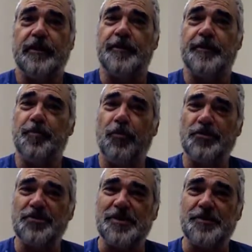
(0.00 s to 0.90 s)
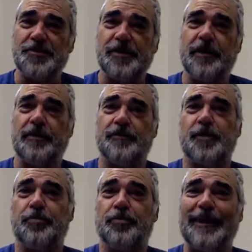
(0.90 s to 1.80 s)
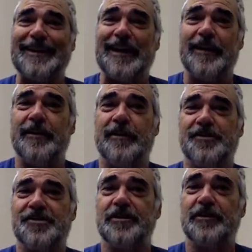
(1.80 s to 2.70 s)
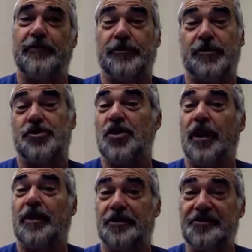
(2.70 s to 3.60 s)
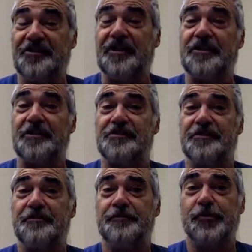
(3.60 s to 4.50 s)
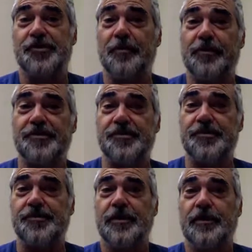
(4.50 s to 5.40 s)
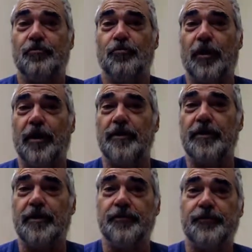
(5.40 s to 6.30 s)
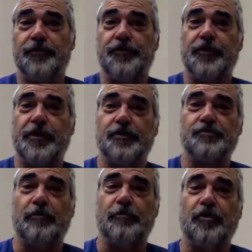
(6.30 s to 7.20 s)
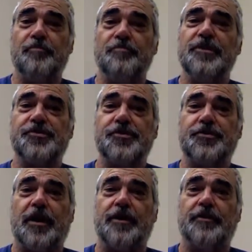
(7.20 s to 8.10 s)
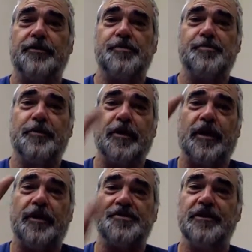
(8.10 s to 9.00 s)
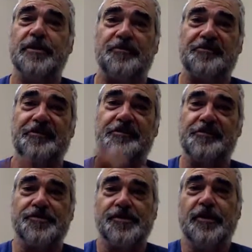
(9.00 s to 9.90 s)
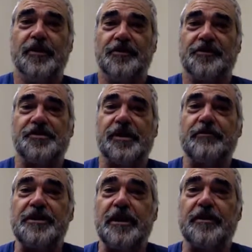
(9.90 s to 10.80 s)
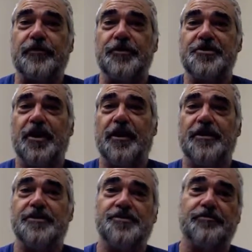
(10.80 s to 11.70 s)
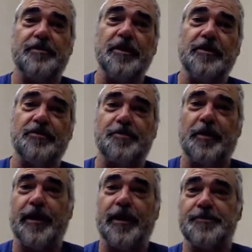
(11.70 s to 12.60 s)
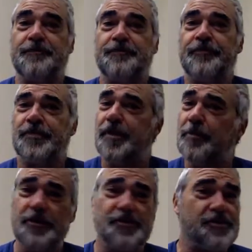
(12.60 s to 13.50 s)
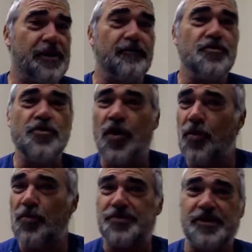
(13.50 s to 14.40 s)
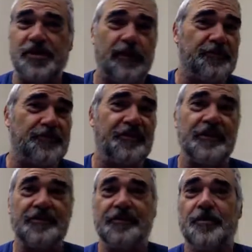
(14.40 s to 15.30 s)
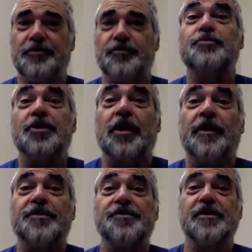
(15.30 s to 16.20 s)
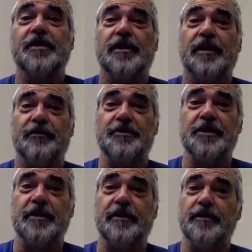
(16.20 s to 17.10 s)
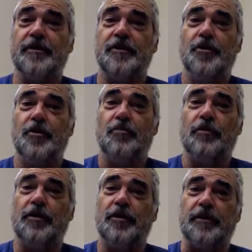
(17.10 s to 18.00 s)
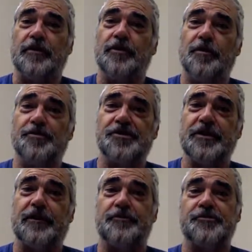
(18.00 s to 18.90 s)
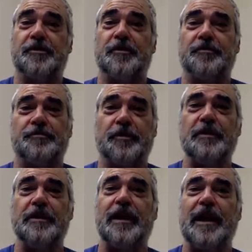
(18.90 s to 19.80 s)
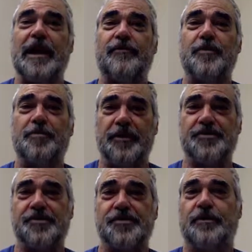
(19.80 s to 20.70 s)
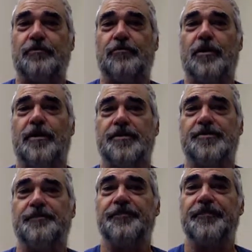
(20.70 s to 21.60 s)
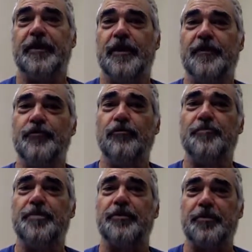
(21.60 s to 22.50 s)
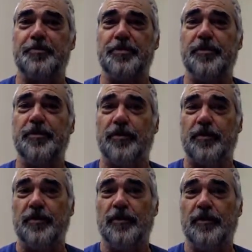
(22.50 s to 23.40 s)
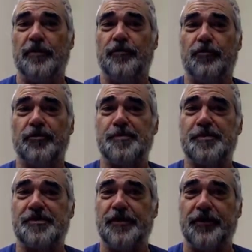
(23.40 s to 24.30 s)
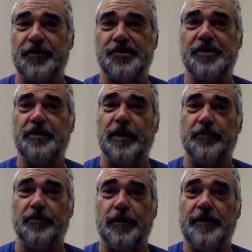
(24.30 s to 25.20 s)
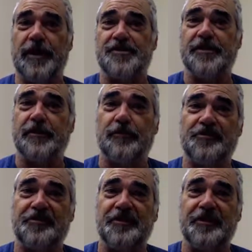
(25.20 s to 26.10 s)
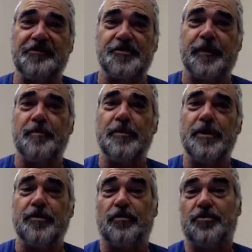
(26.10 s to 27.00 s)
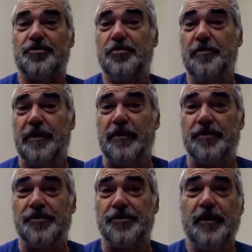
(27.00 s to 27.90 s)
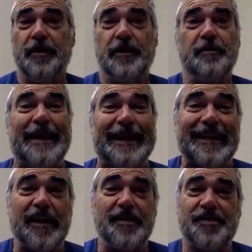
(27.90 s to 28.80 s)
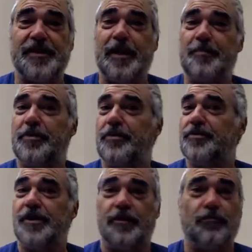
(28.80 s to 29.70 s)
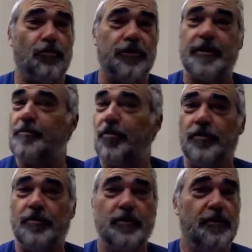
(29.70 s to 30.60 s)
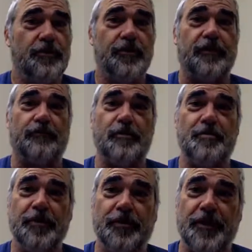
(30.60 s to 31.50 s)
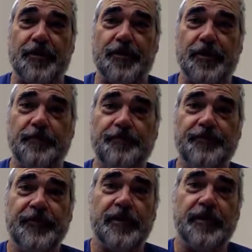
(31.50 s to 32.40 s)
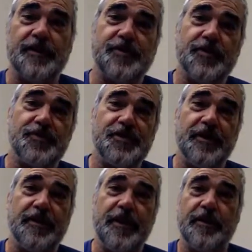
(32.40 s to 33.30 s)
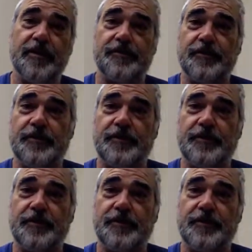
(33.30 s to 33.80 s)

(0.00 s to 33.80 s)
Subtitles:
And the ports themselves are predicated on sea level is not going to change. Well, some places where I live, there's what we call mesotidal. There's pretty high sea level changes just every day from the tides, 3 meters perhaps. But some places have no sea level change through tides every day. Well, look, global sea level is going to mean that every place is going to rise. If you have built a pier for a specific sea level, and that sea level changes by 1 meter or 2 meters, in many cases that pier is not going to work anymore. You're going to have to rebuild that thing. Last year, CNN it